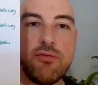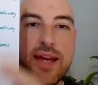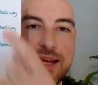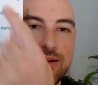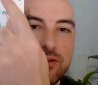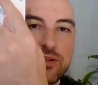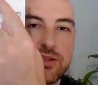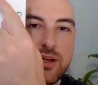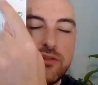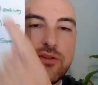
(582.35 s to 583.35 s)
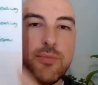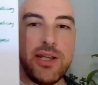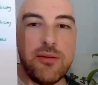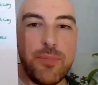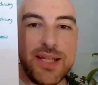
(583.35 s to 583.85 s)
that looks like to me
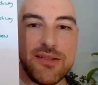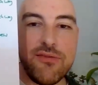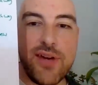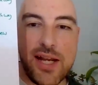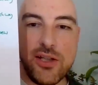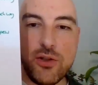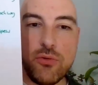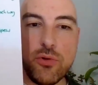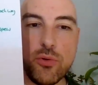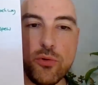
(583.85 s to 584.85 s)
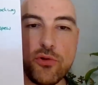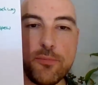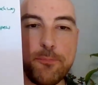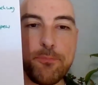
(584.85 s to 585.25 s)
the best value horse.